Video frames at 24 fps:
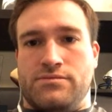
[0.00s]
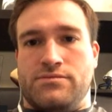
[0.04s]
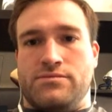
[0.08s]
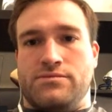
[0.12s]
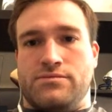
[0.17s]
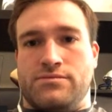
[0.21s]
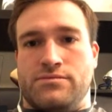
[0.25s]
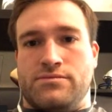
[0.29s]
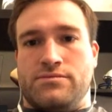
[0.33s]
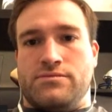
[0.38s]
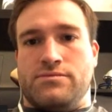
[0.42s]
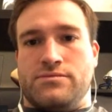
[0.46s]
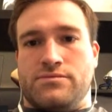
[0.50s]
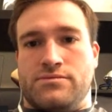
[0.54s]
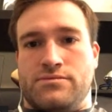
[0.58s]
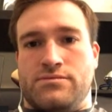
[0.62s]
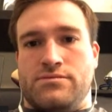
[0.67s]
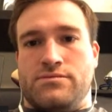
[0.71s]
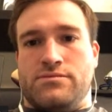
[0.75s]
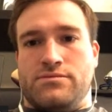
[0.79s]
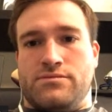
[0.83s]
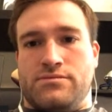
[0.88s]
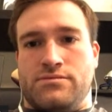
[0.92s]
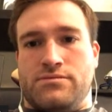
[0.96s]

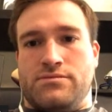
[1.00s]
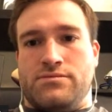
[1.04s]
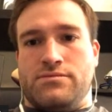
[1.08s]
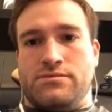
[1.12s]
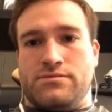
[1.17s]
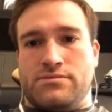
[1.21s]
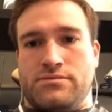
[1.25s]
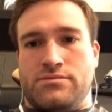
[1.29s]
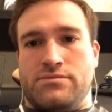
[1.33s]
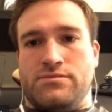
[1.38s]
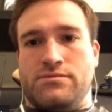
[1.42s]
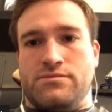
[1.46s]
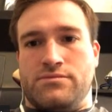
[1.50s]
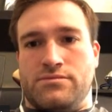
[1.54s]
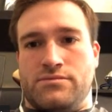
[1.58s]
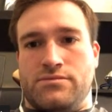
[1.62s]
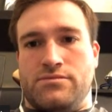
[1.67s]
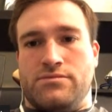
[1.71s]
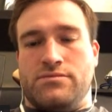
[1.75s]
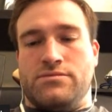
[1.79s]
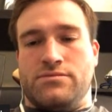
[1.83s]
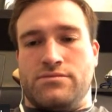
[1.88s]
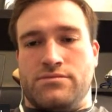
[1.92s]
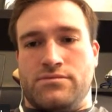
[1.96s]

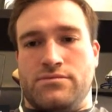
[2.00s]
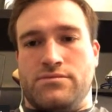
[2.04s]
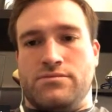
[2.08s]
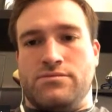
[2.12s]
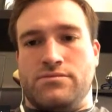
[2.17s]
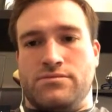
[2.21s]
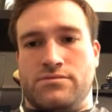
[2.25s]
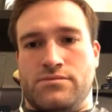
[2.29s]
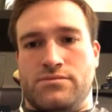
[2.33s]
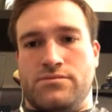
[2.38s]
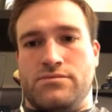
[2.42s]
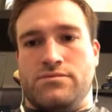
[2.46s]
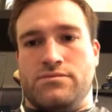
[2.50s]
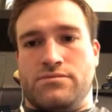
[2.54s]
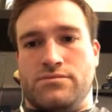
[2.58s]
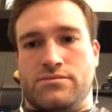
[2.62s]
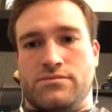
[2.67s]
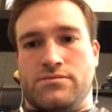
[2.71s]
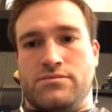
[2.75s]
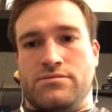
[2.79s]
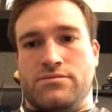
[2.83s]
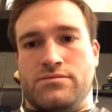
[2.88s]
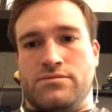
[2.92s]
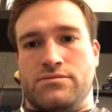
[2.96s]

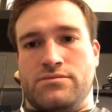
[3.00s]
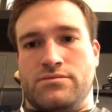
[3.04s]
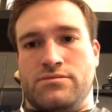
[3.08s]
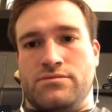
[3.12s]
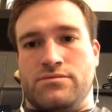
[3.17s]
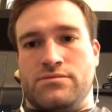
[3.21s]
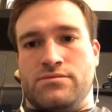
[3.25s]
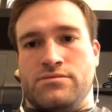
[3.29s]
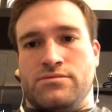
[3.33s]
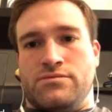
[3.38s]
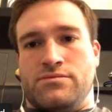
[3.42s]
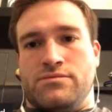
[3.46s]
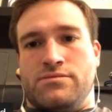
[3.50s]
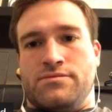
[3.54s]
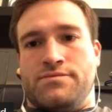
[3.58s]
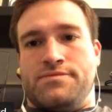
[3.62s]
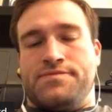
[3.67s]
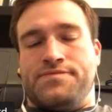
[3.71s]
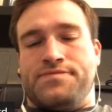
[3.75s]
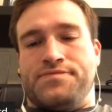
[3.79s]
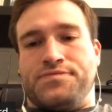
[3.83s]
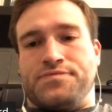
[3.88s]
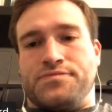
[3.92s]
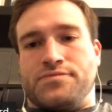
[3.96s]

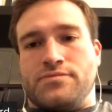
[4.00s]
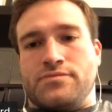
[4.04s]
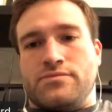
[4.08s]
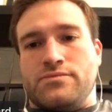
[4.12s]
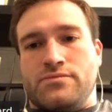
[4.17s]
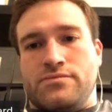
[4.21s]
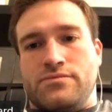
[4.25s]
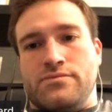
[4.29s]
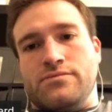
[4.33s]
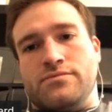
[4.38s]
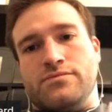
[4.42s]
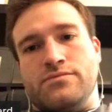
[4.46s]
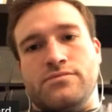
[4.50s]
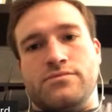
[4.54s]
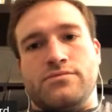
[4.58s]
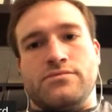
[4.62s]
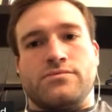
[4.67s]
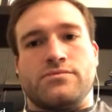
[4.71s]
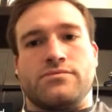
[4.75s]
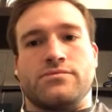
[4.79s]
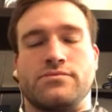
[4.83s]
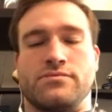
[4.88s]
This person isn't speaking.